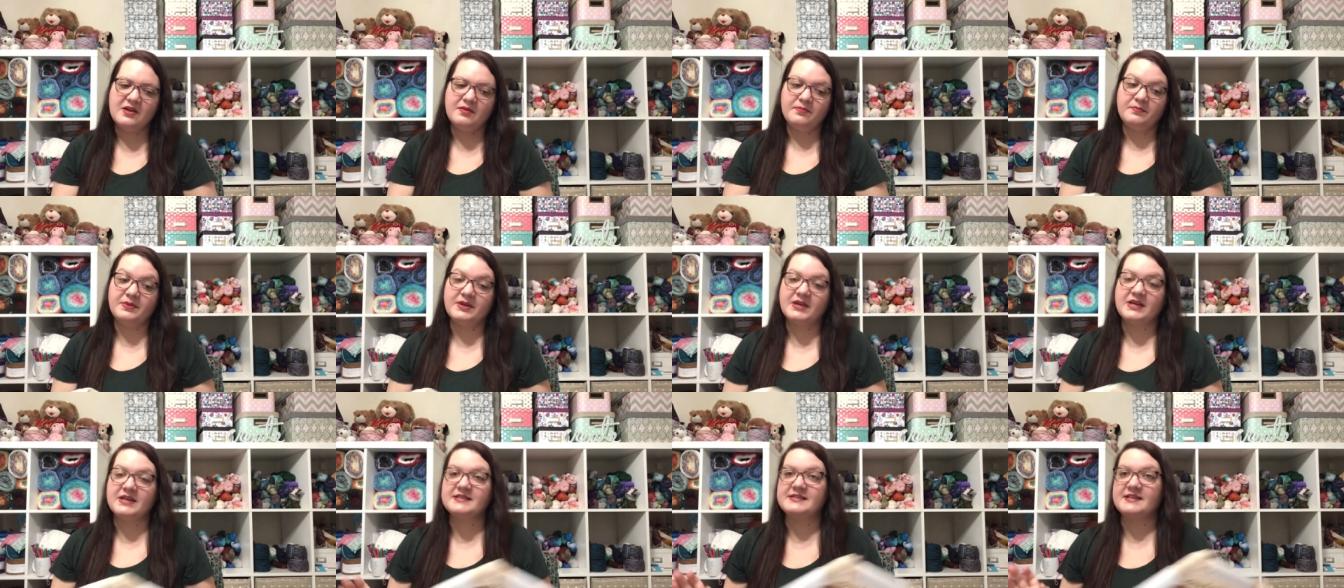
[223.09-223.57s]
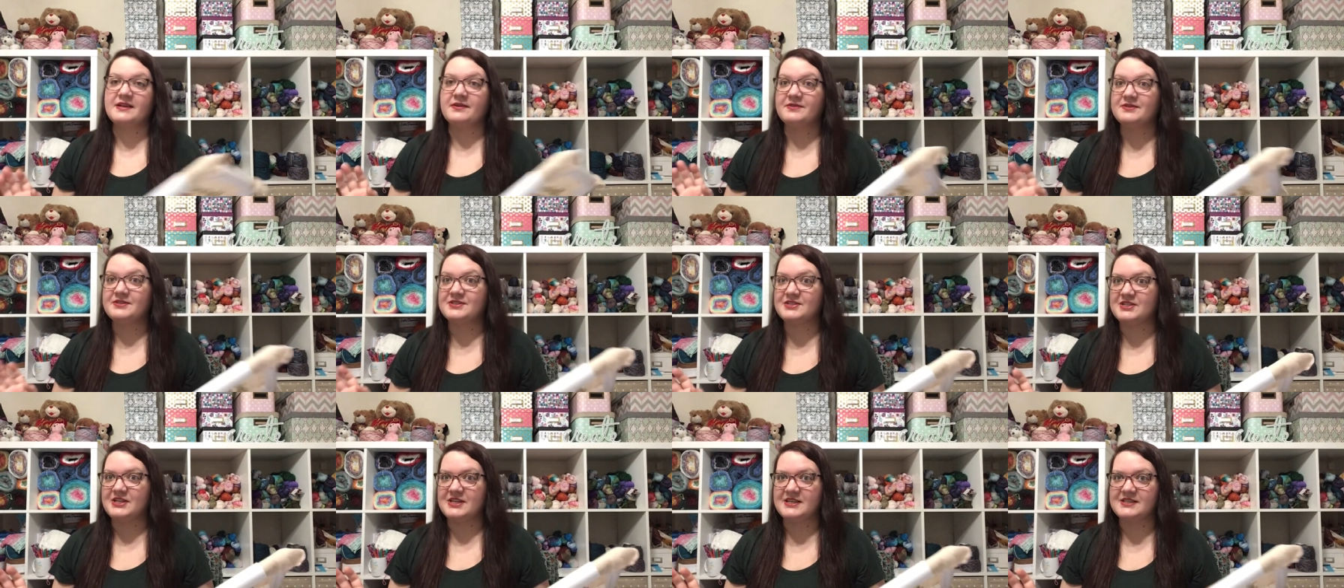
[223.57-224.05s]
because I
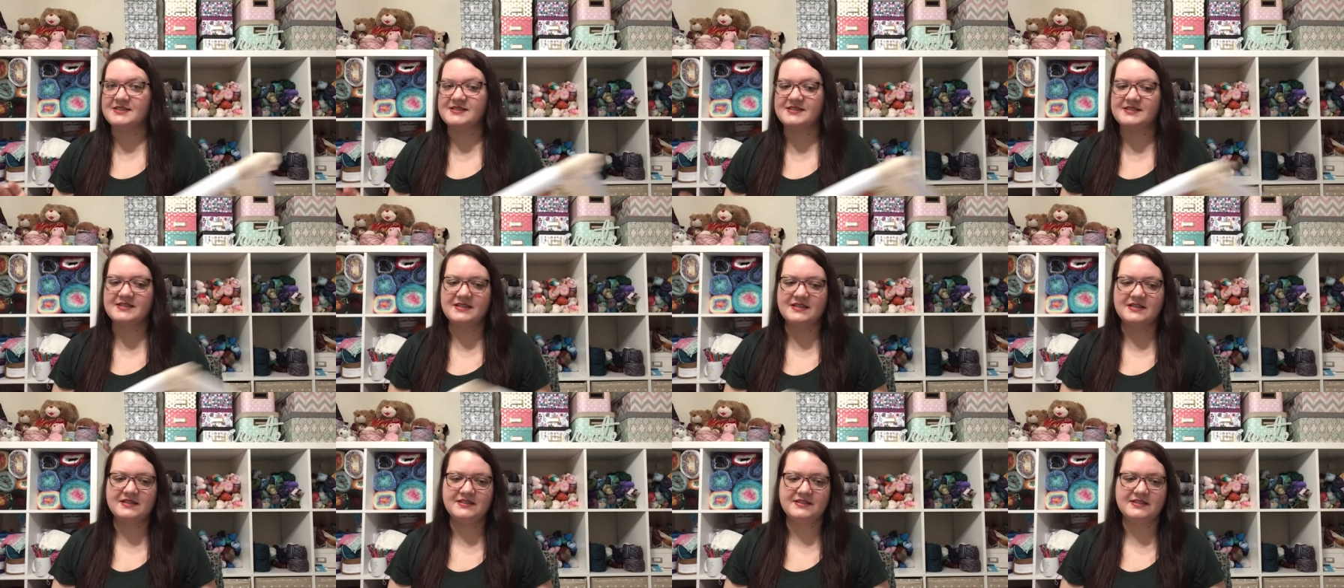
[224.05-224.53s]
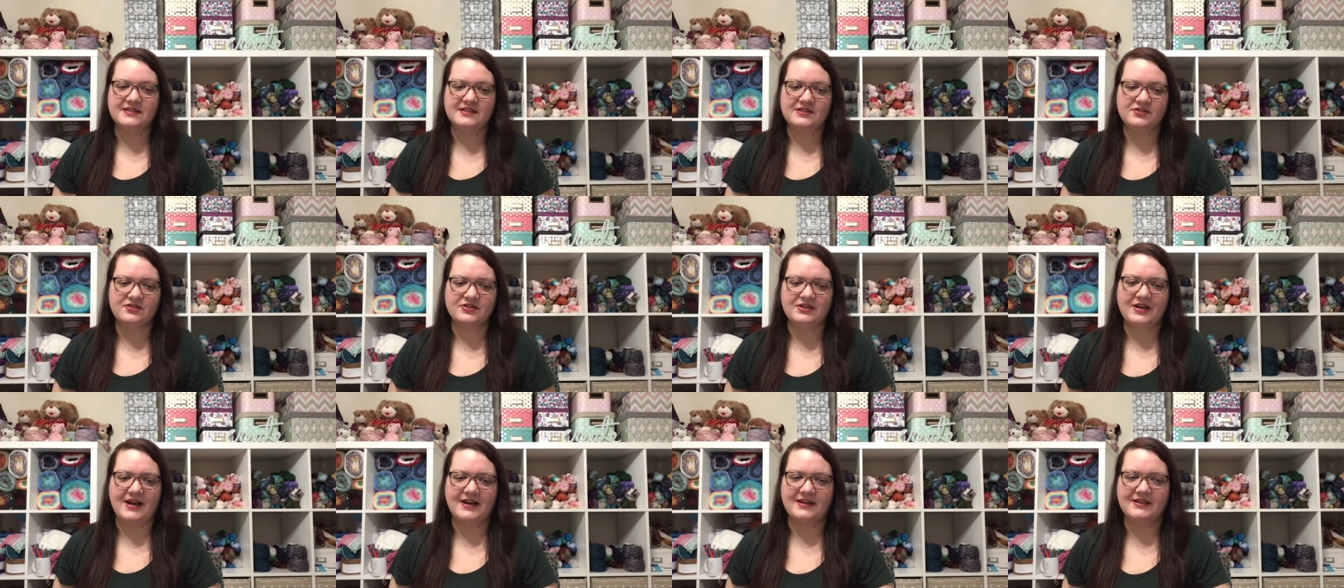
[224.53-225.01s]
was just
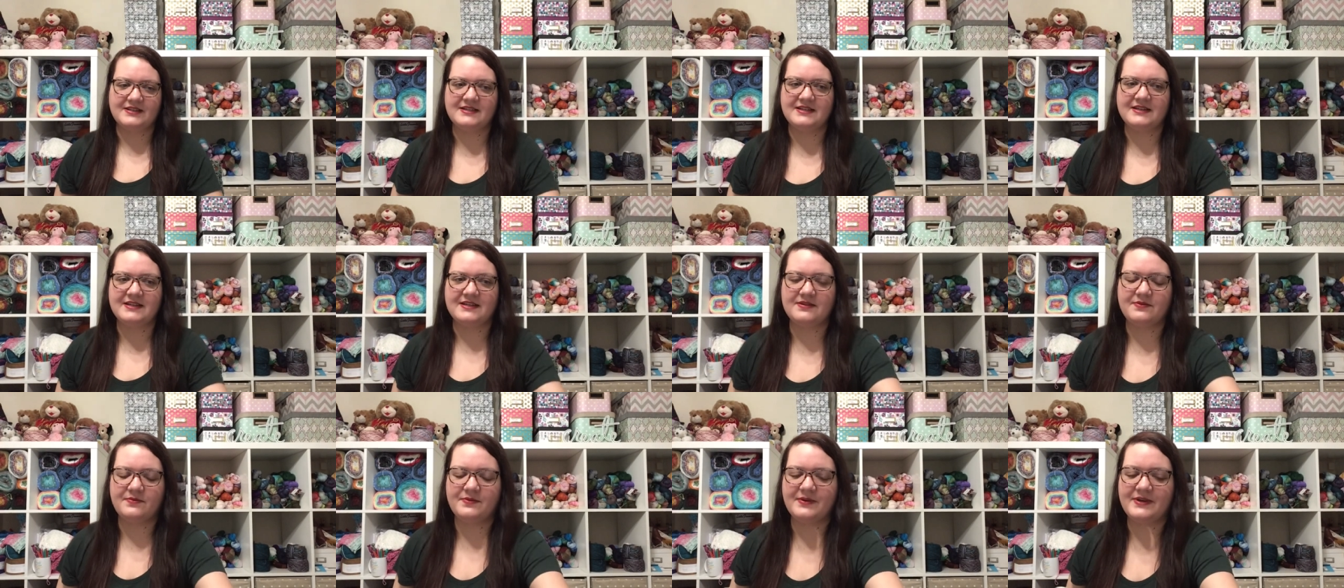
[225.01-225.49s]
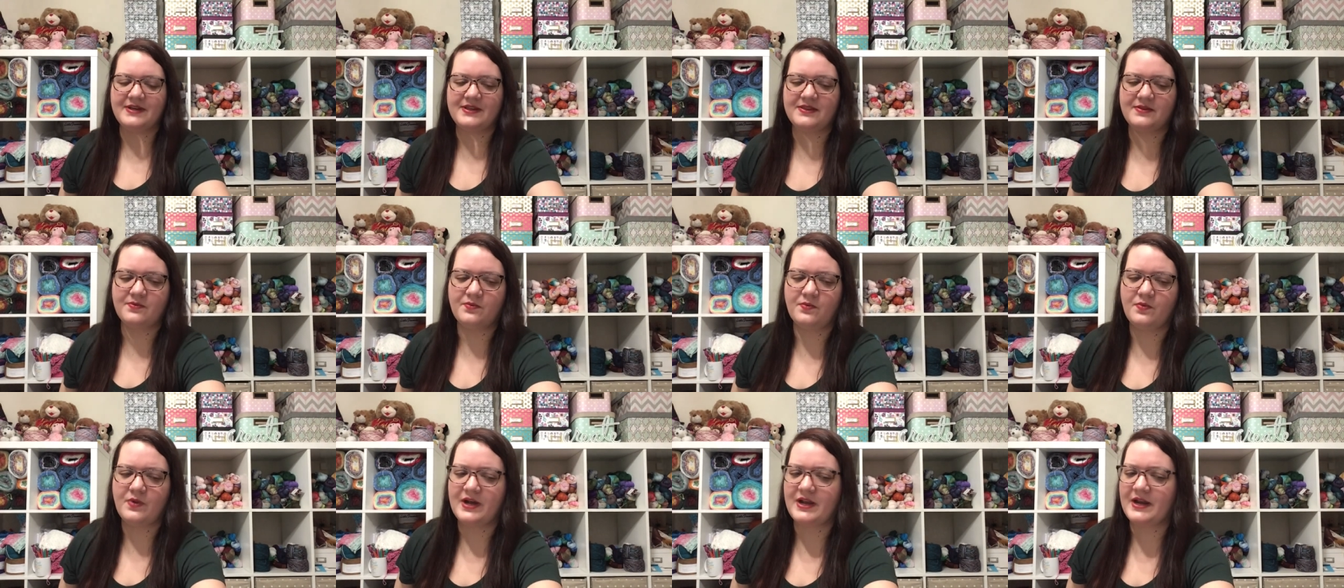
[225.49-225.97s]
distracted with
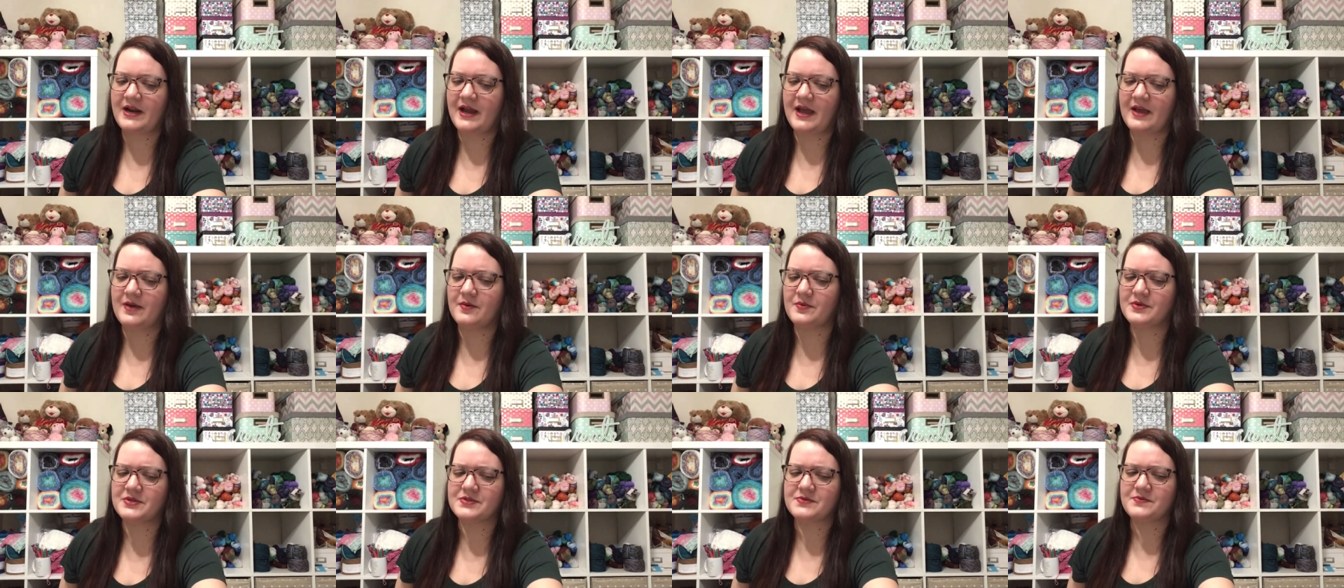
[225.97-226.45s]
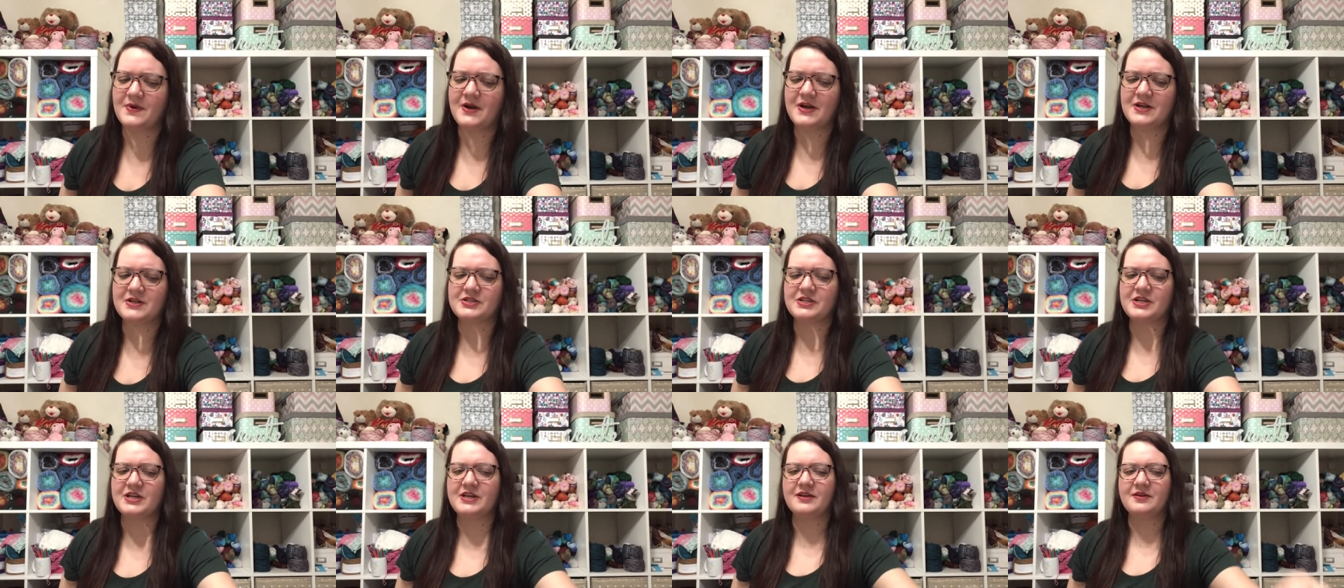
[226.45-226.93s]
what I was
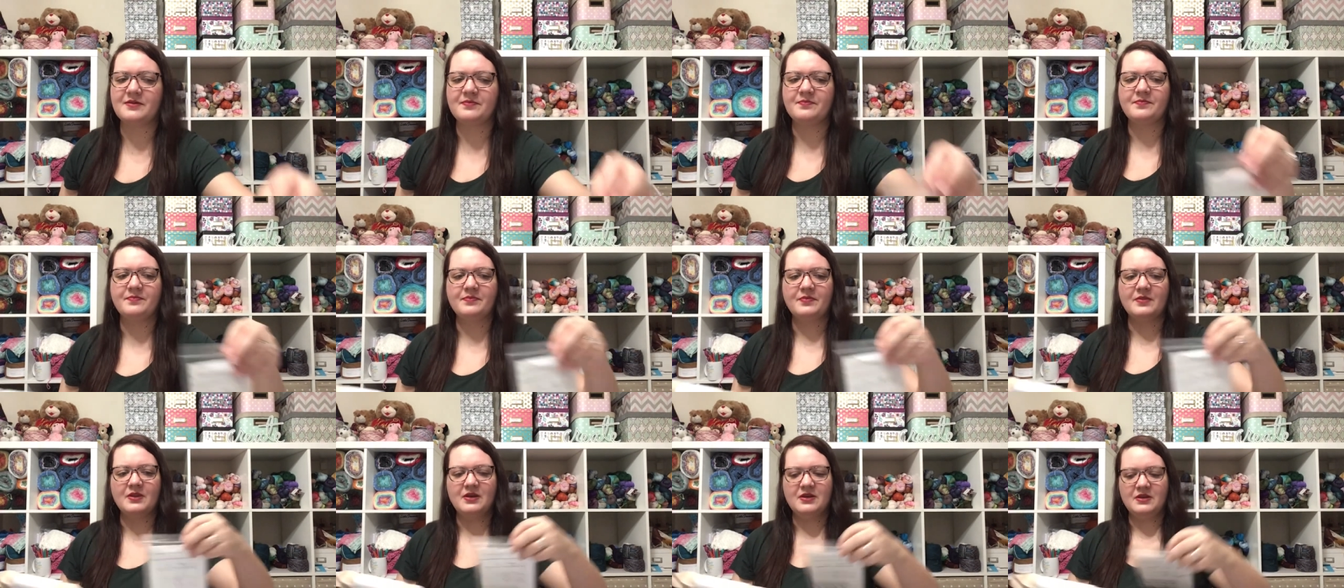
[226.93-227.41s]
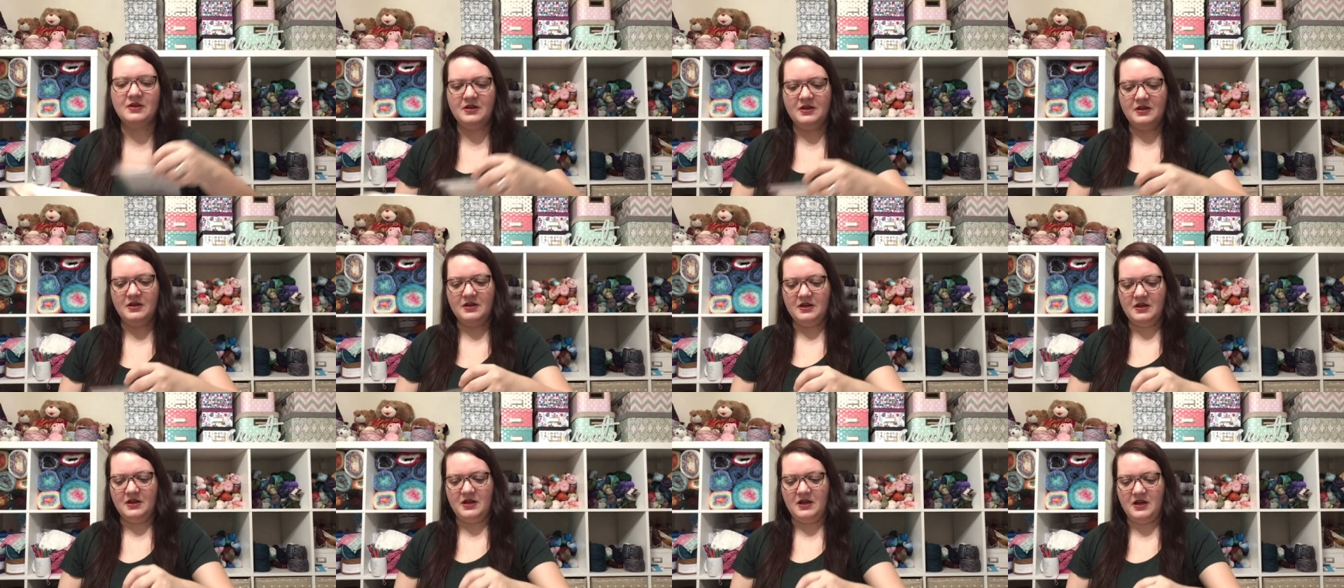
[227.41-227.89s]
watching.
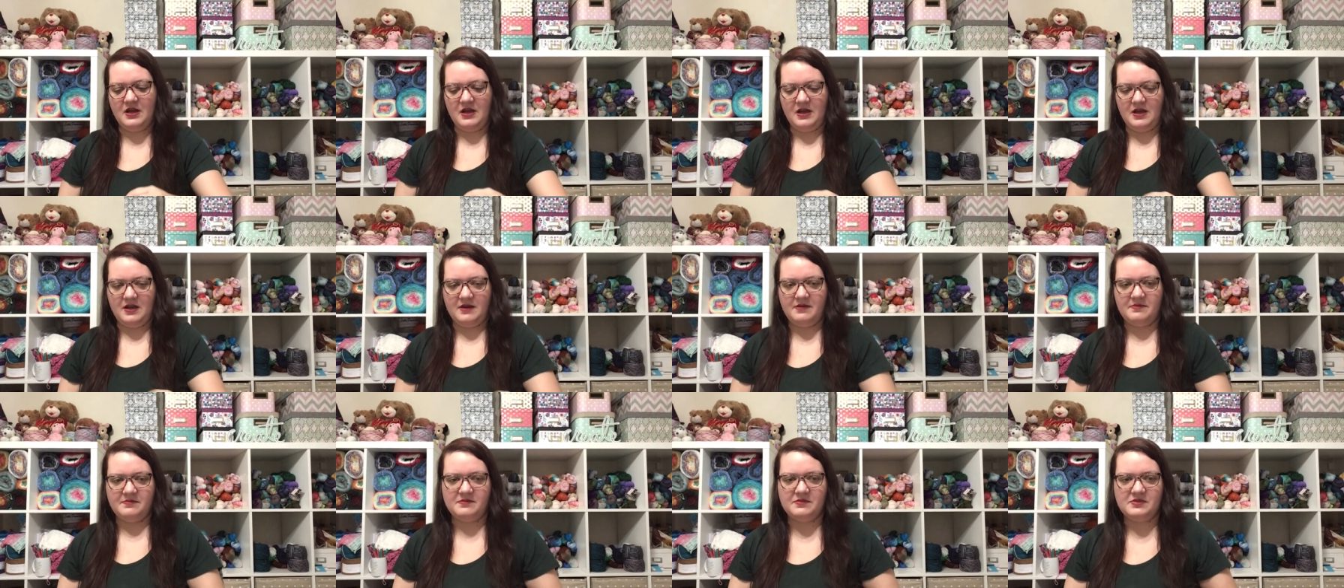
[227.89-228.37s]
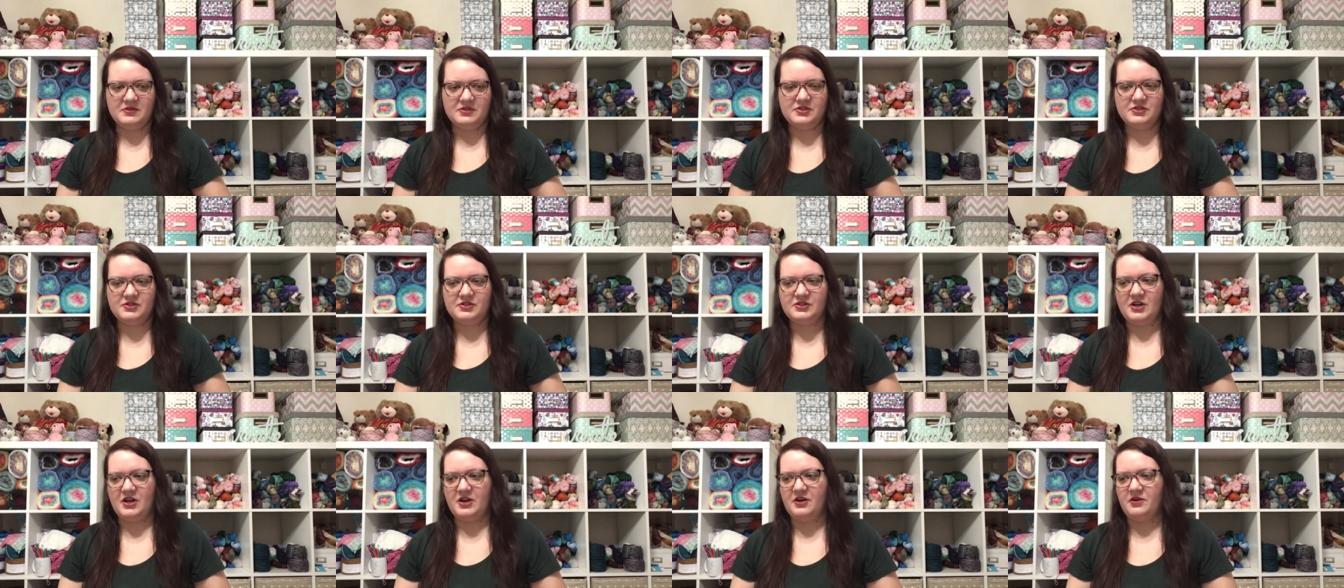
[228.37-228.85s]
Um, so,